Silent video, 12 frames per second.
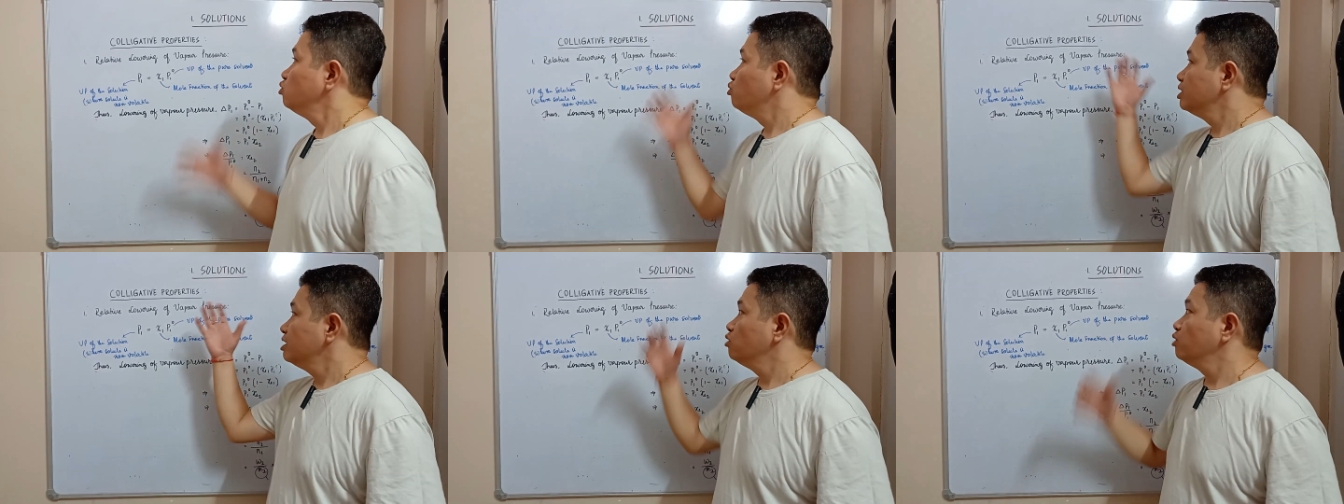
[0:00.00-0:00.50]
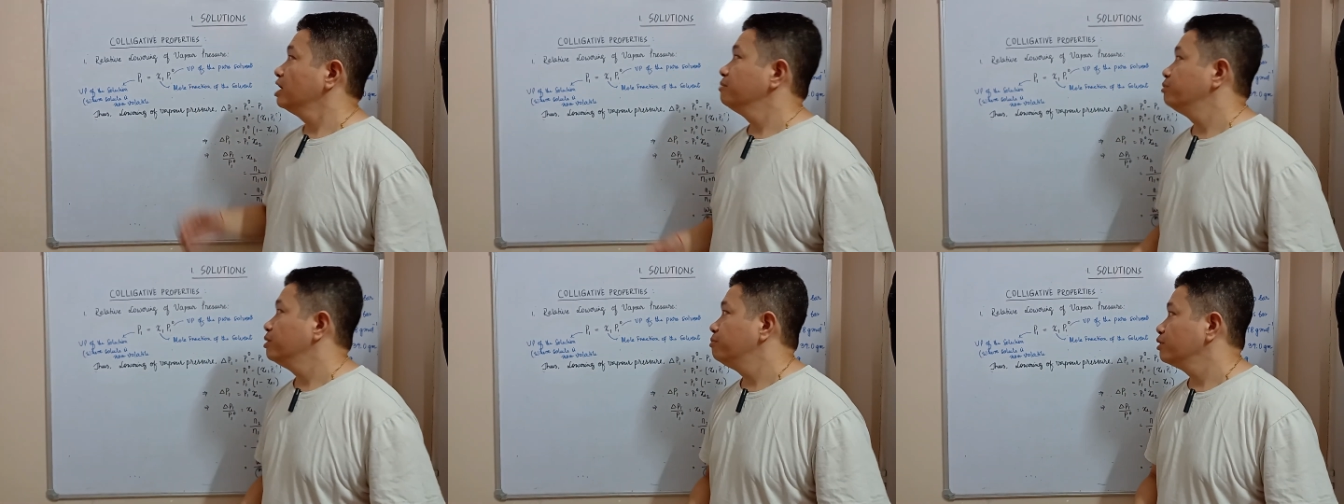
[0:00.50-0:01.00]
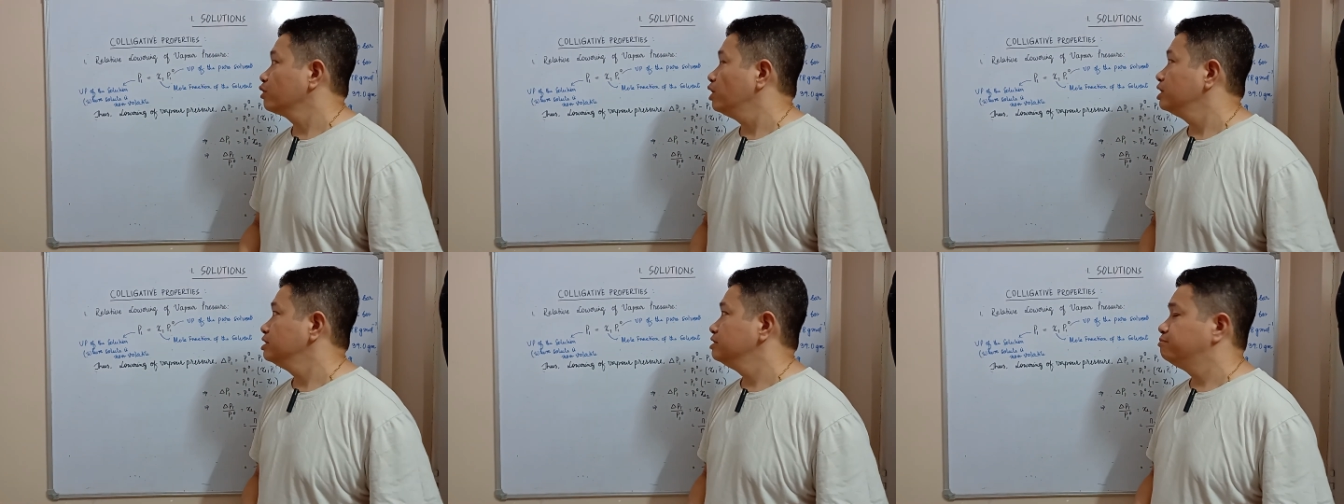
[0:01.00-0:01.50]
What are
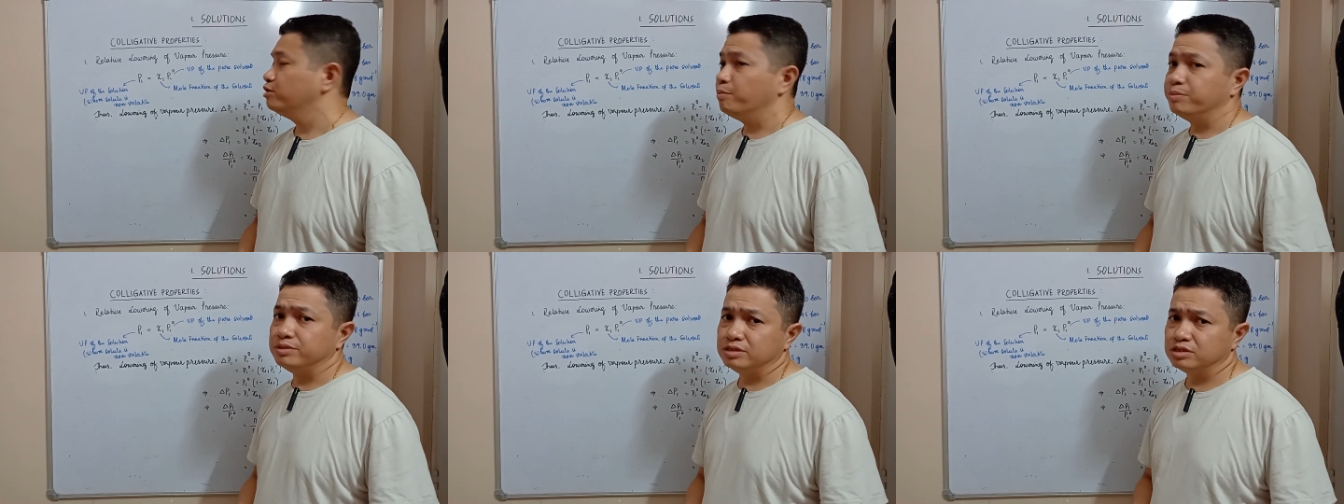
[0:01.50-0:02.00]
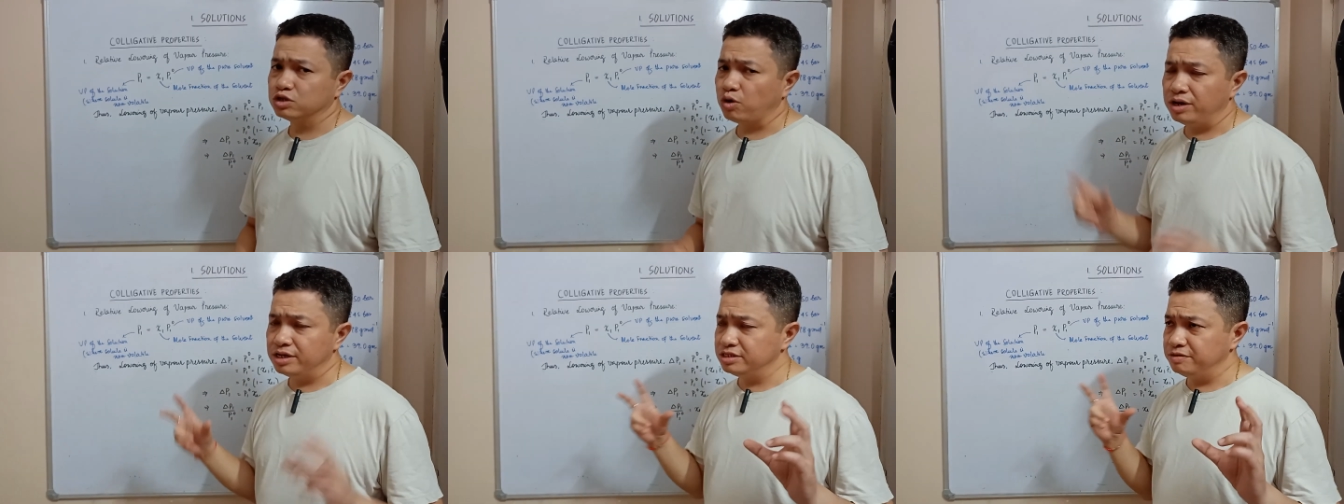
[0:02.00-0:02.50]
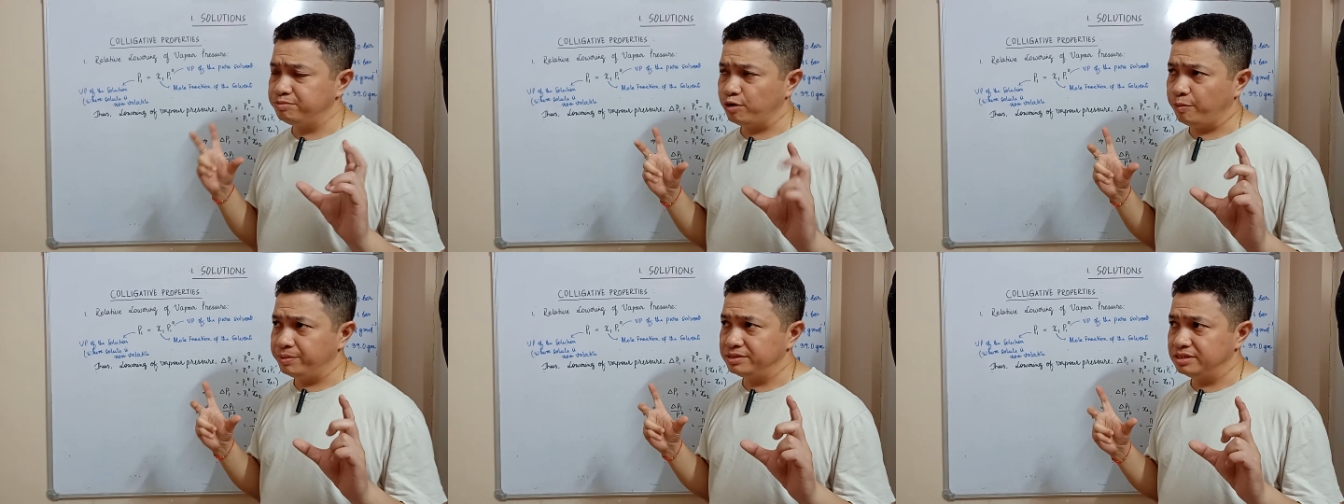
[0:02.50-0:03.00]
colligative properties? Colligative
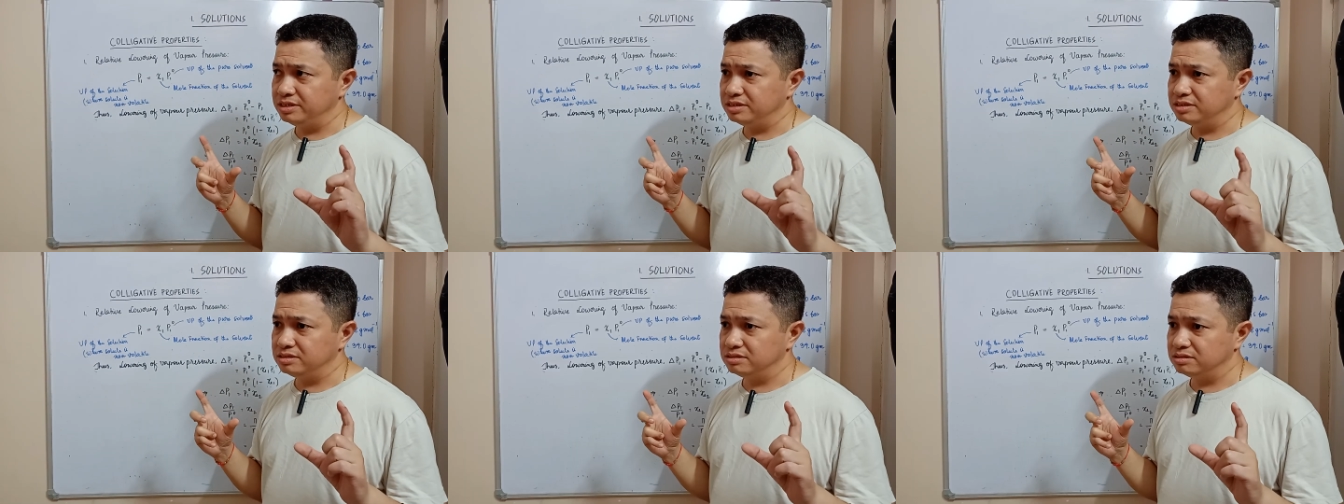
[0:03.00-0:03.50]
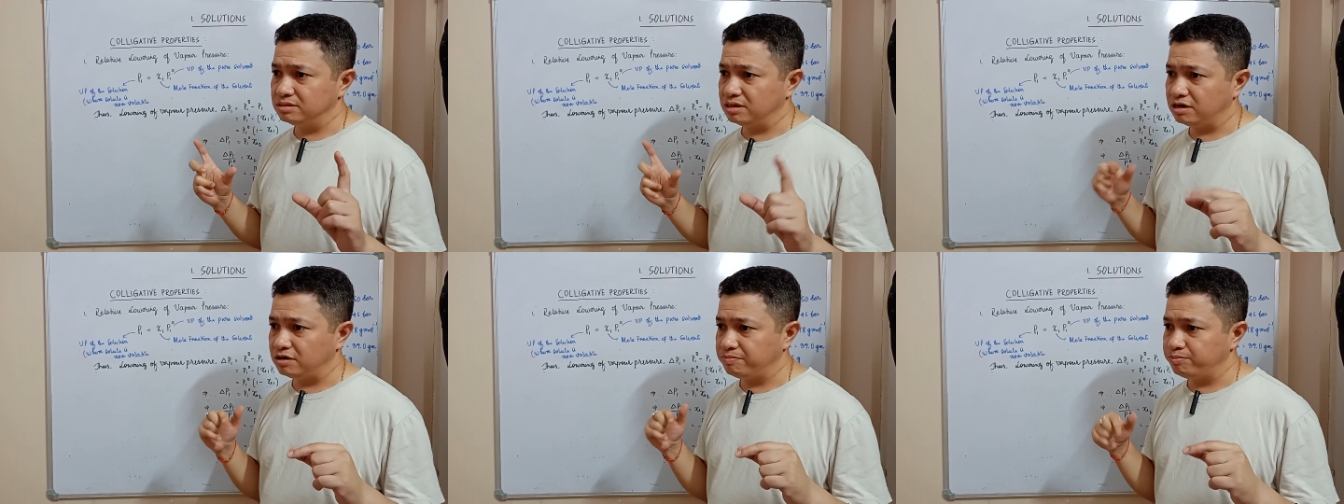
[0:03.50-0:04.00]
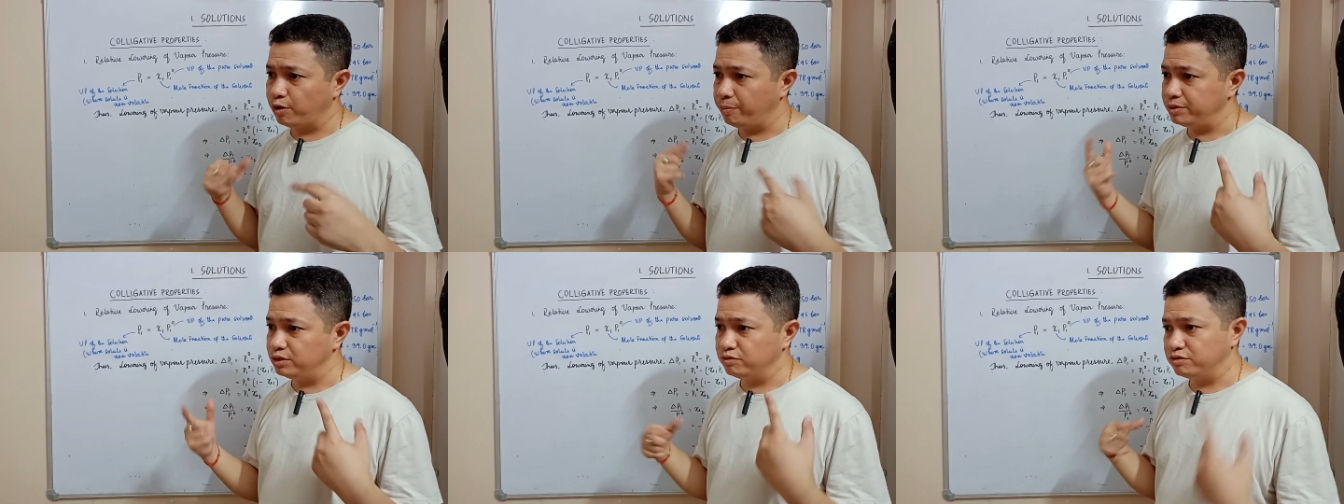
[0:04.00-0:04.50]
properties are
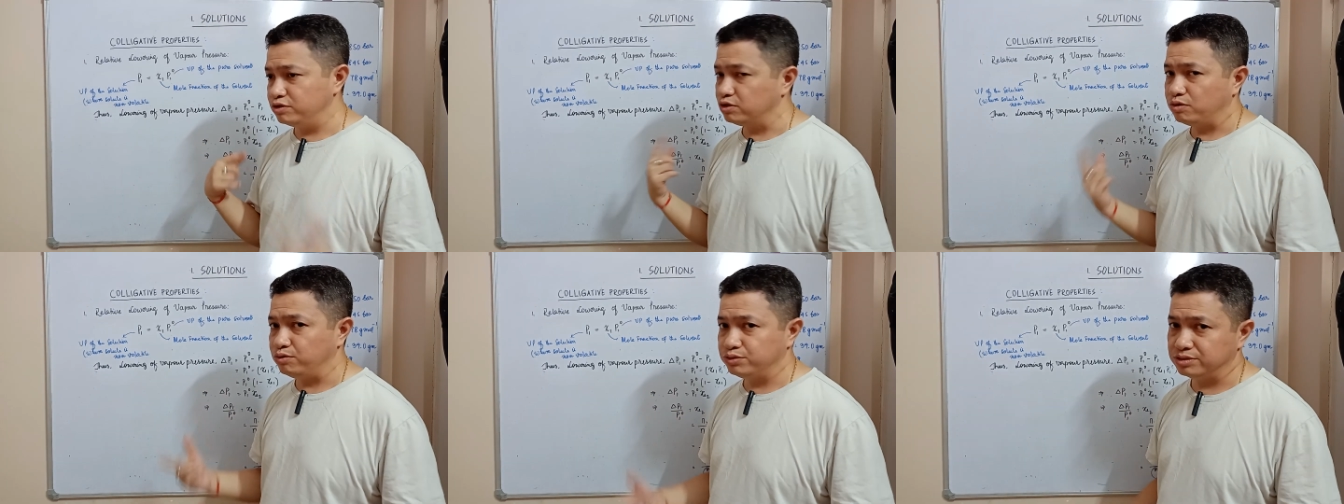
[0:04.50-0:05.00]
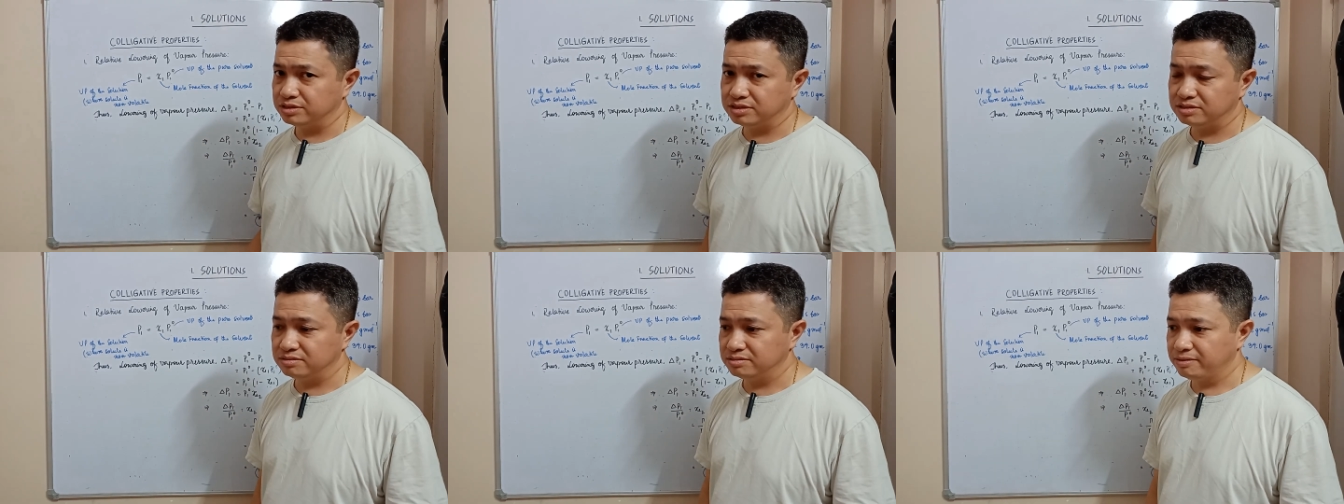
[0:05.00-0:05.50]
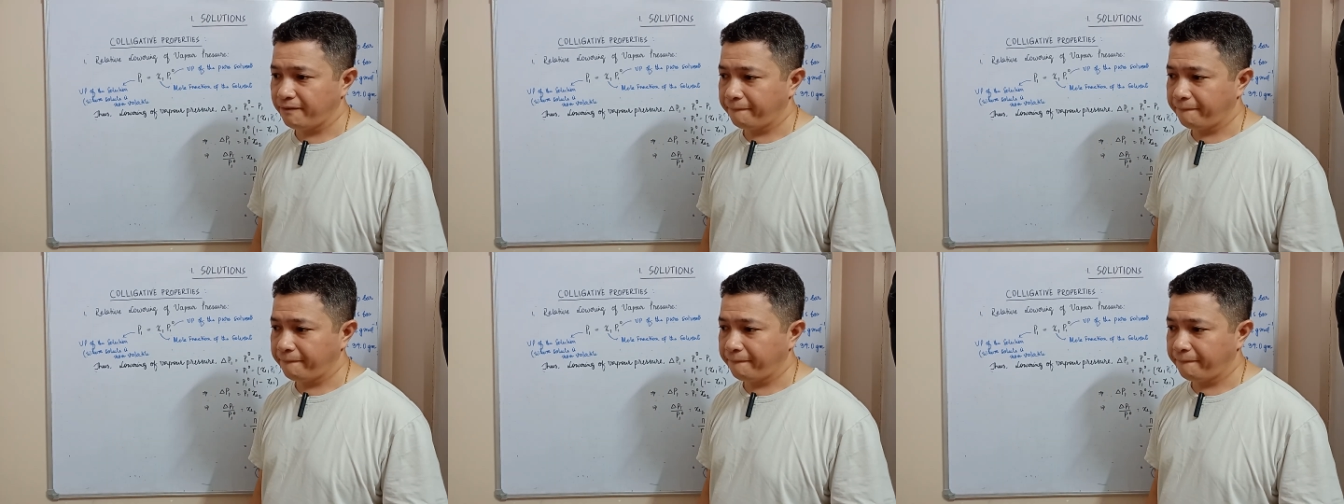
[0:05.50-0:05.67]
properties of the solutions.